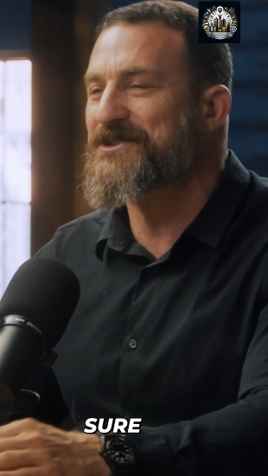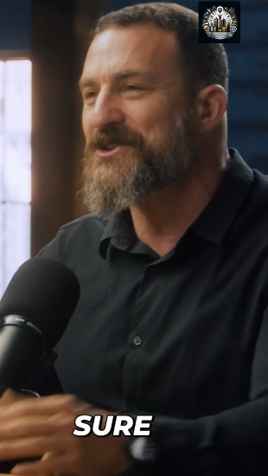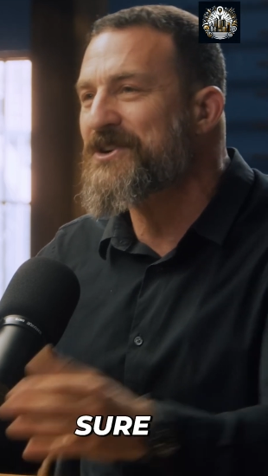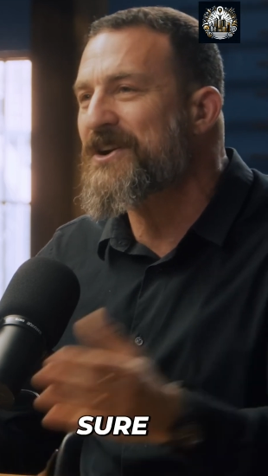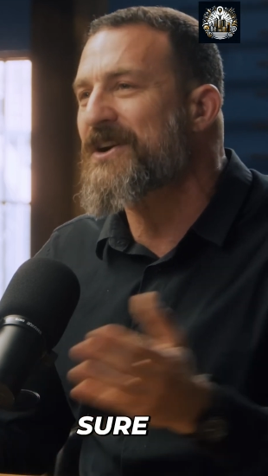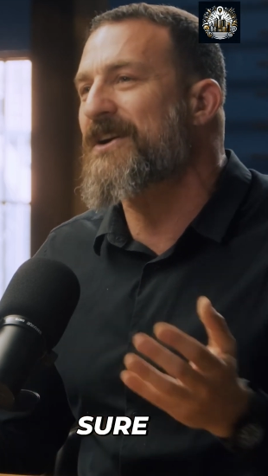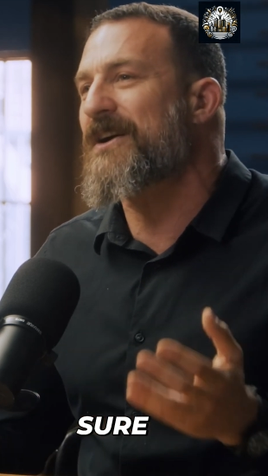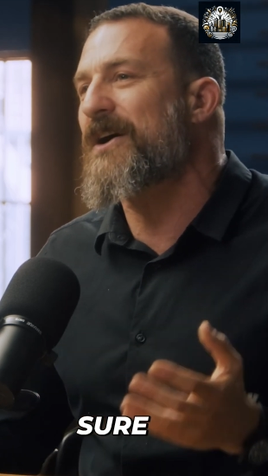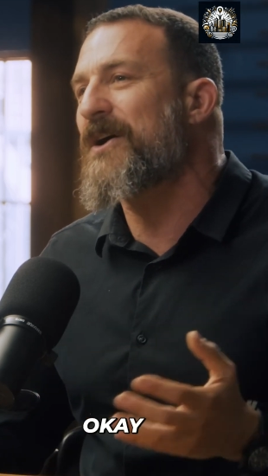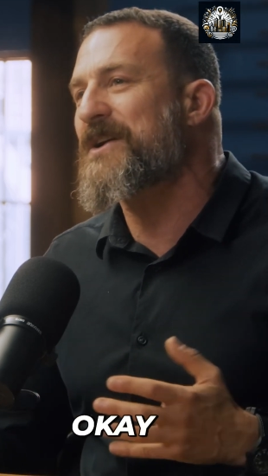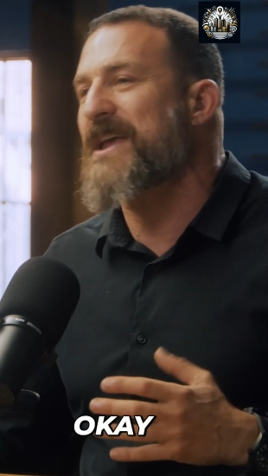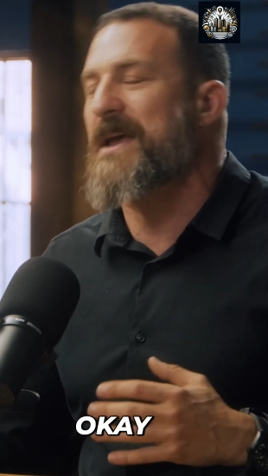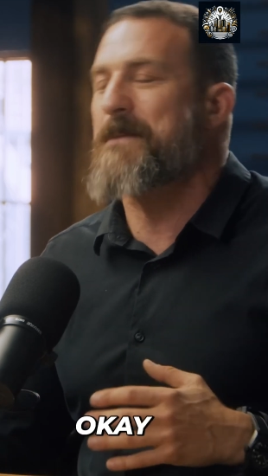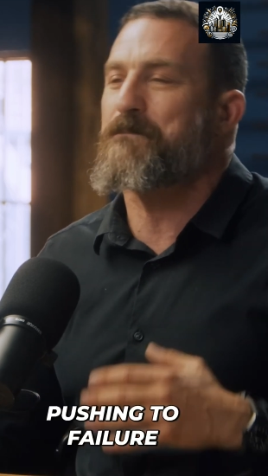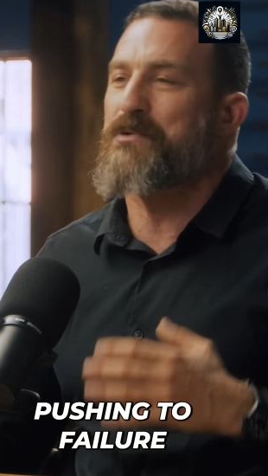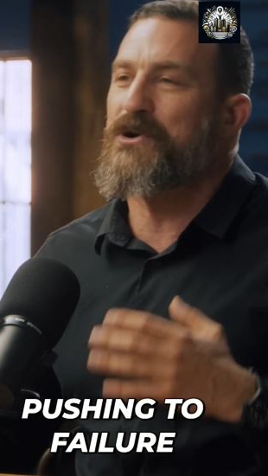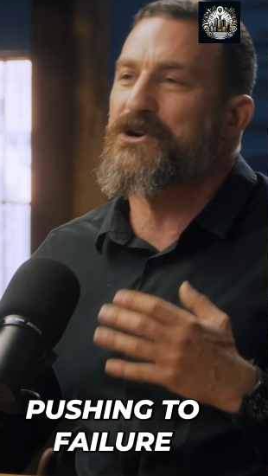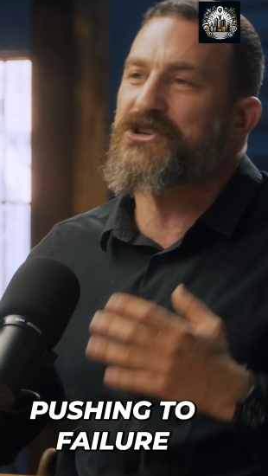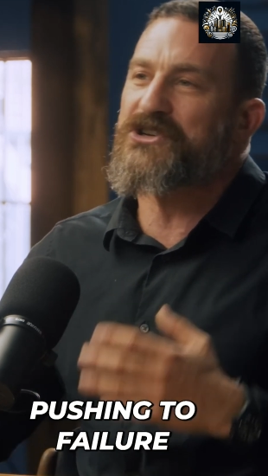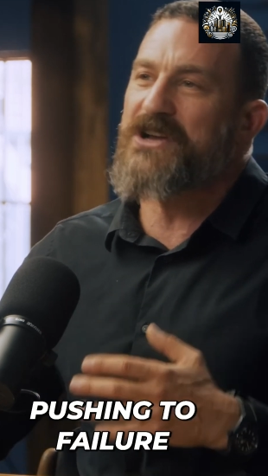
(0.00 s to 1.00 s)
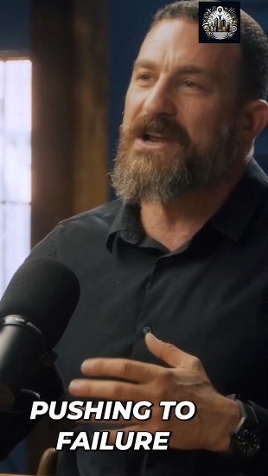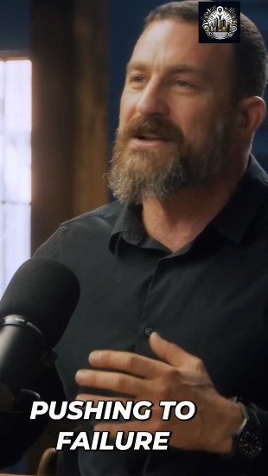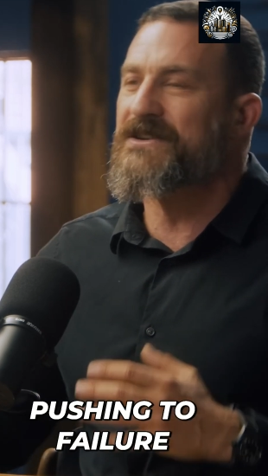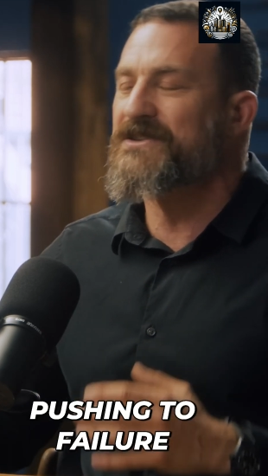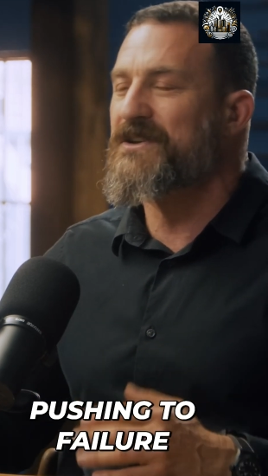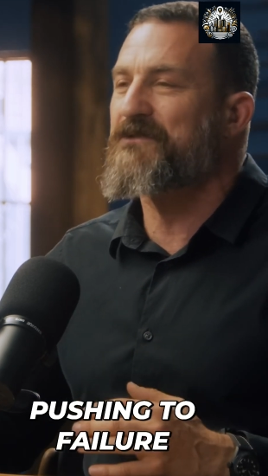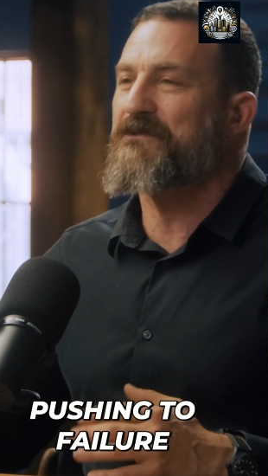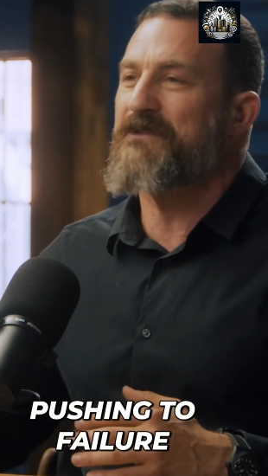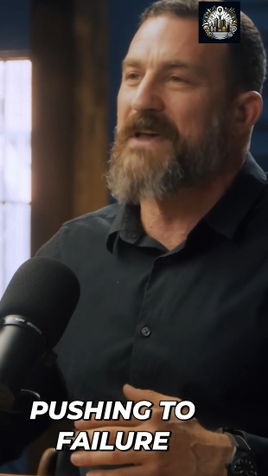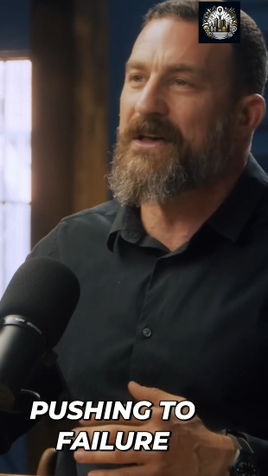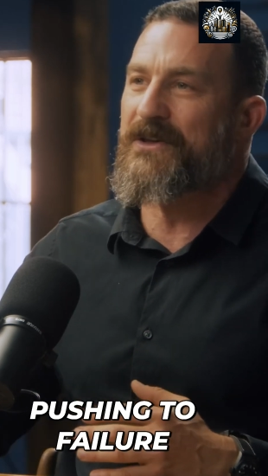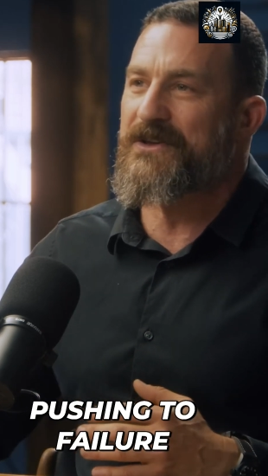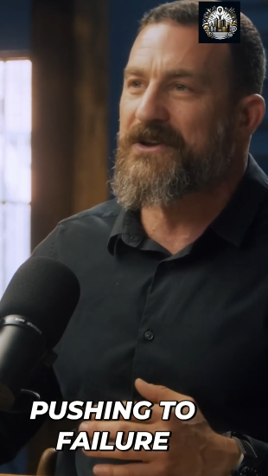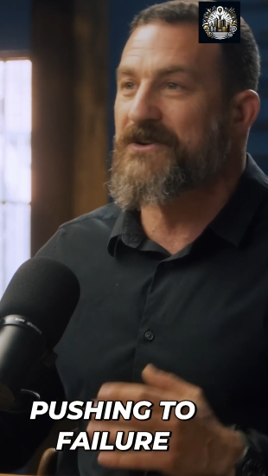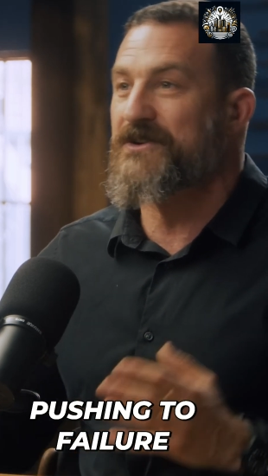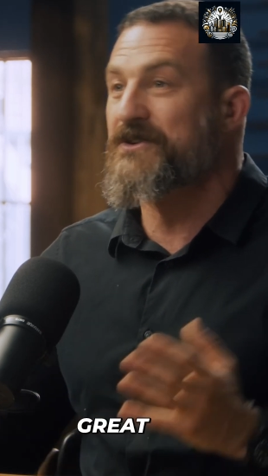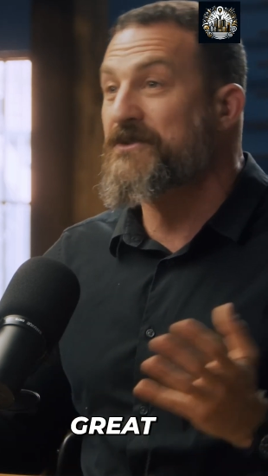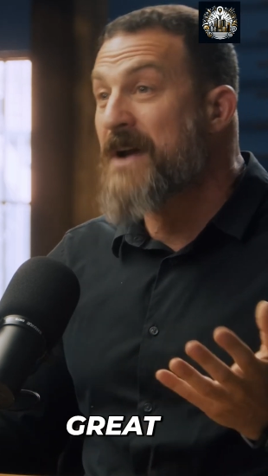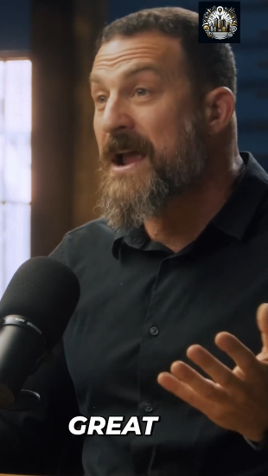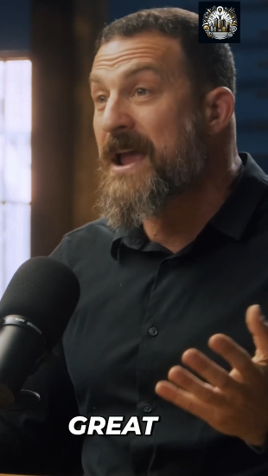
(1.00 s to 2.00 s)
Sure, okay, pushing to
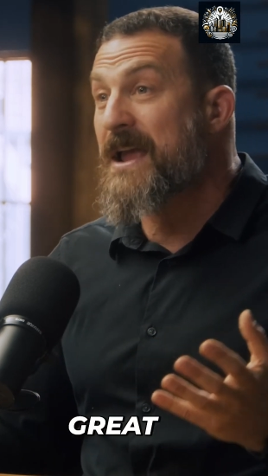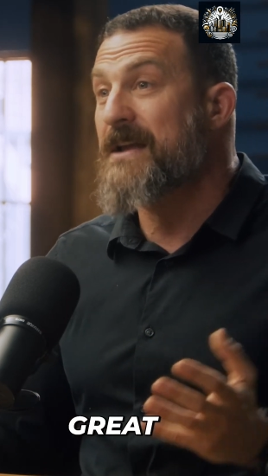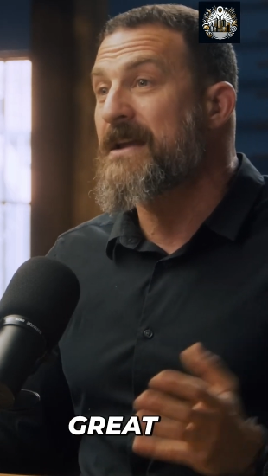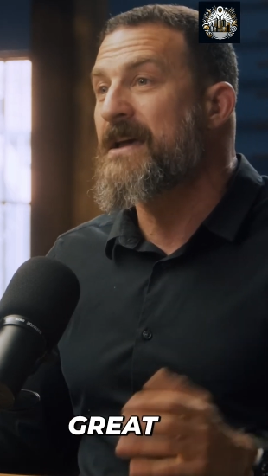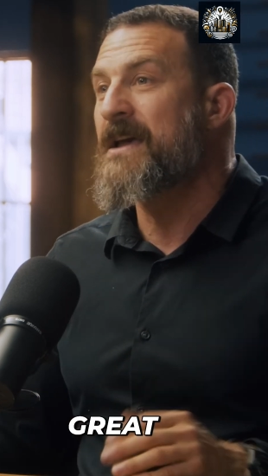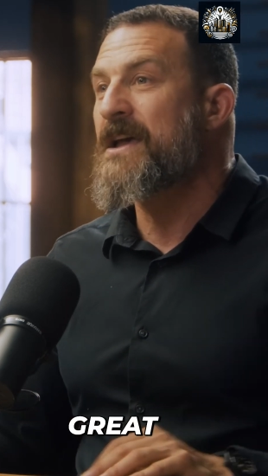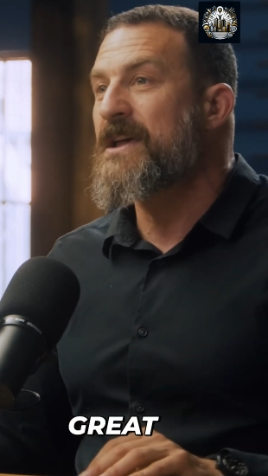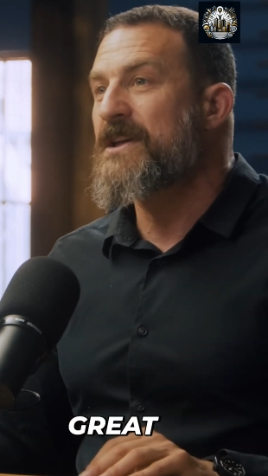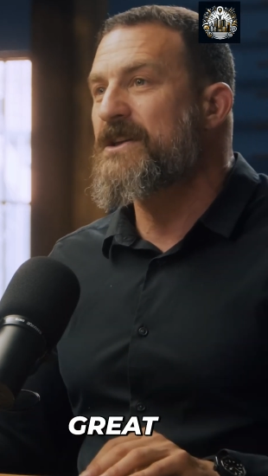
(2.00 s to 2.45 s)
failure, great.